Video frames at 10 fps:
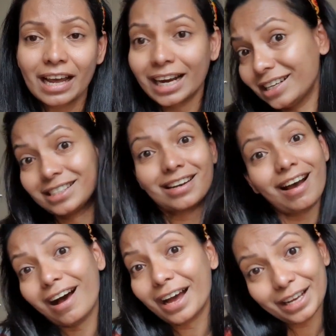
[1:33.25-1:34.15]
At least
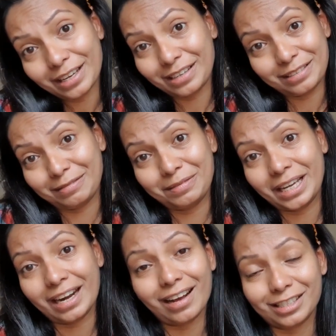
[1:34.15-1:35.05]
I
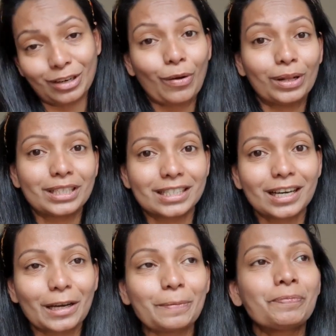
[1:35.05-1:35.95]
get asked all the
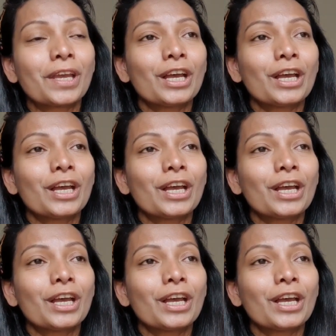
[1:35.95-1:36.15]
time.